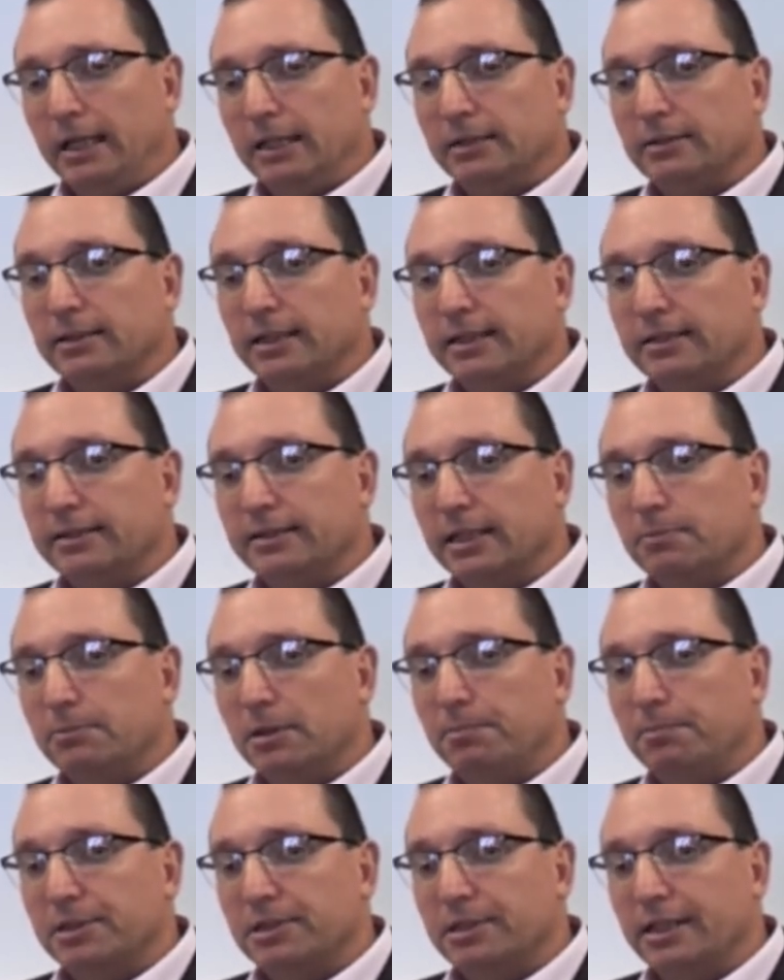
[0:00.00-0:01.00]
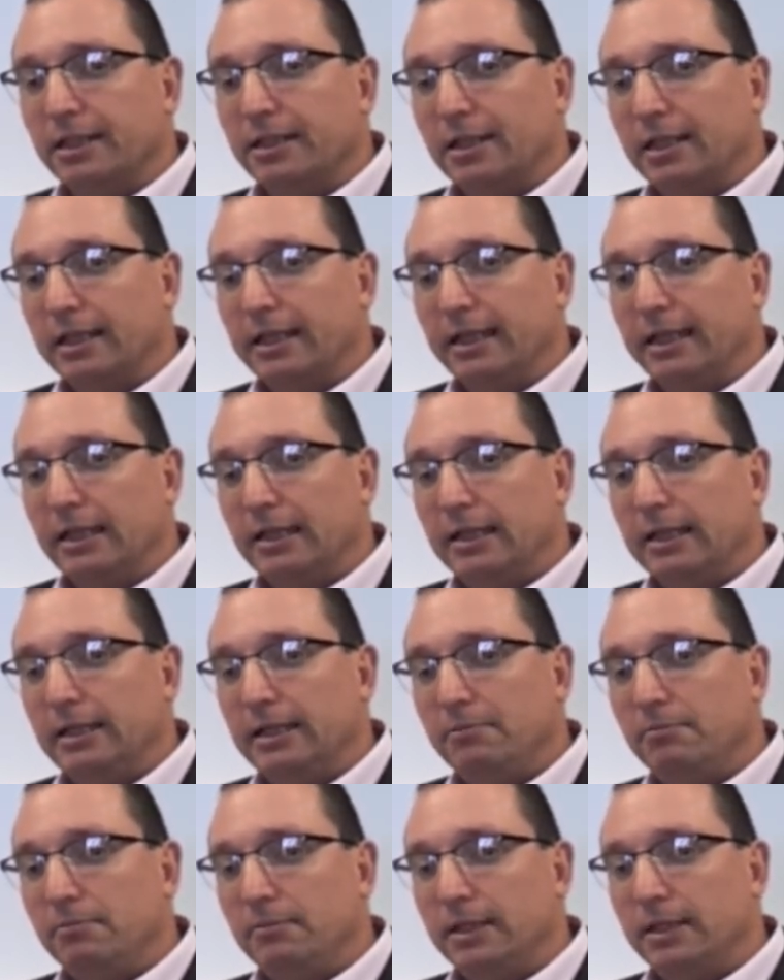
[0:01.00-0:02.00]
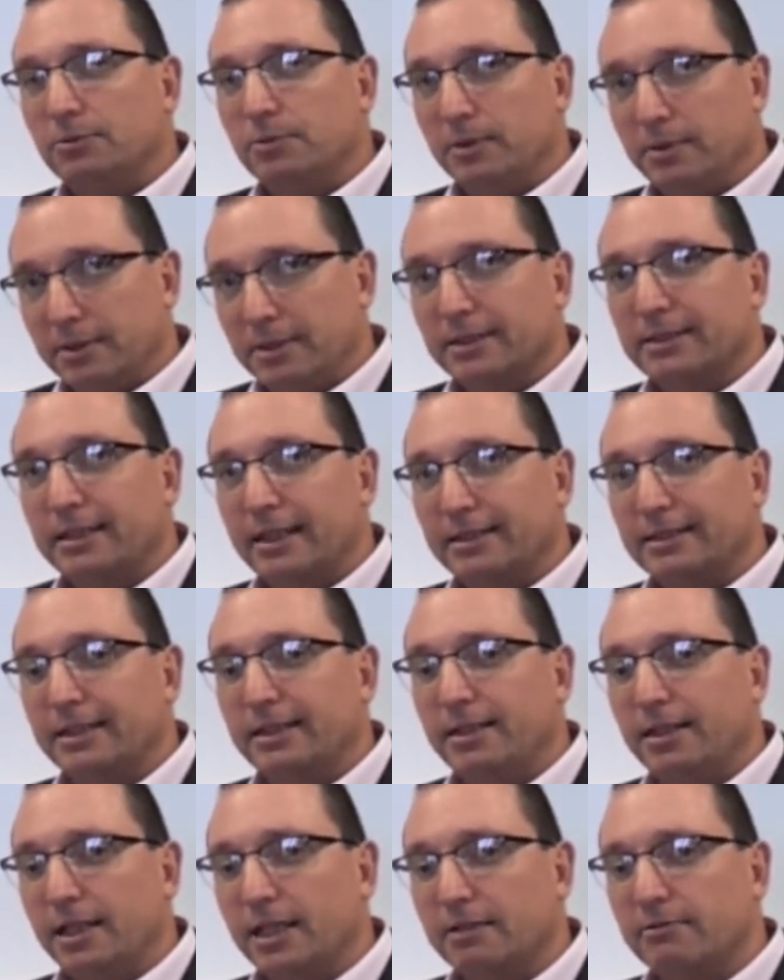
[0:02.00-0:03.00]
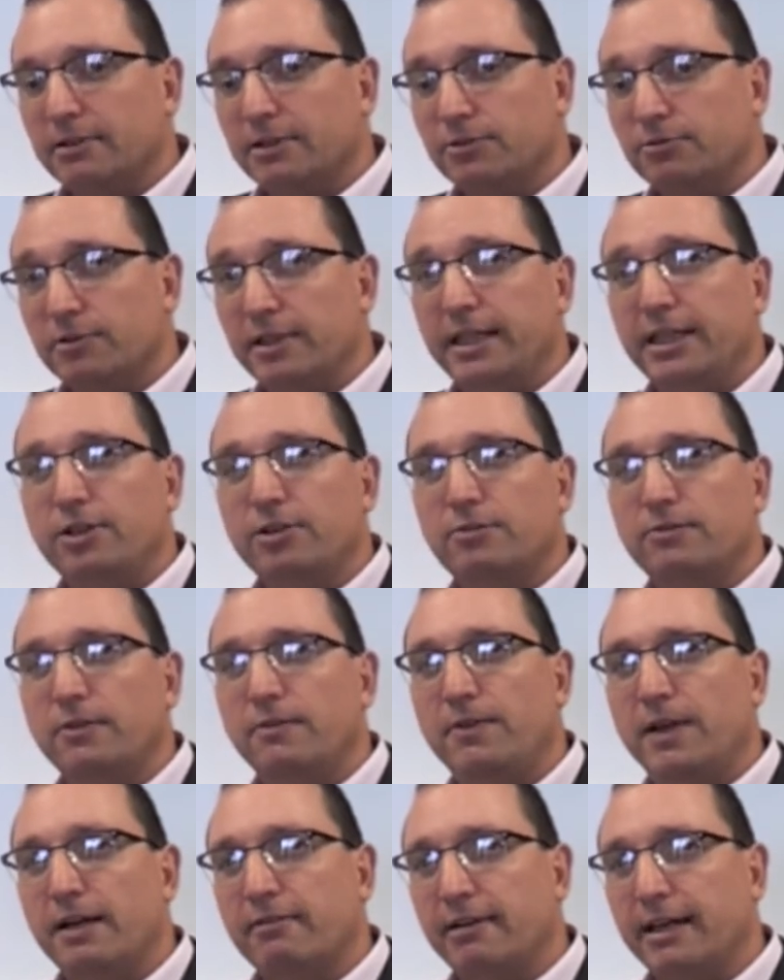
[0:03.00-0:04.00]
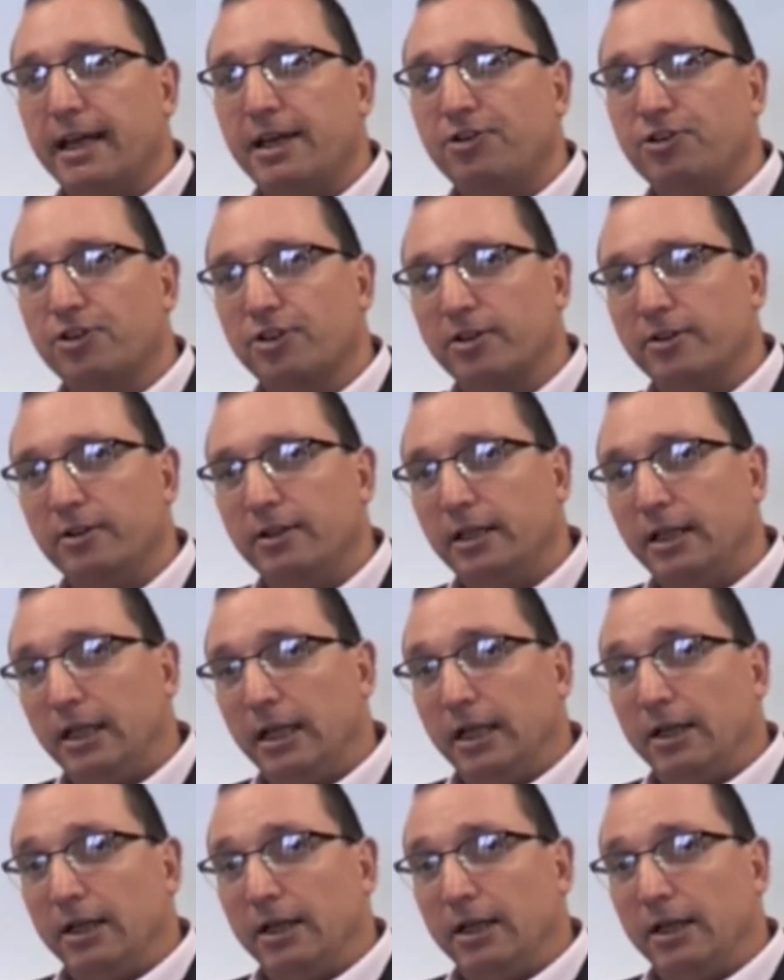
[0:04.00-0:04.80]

Six Sigma particularly, as we were discussing earlier, is really good for variation.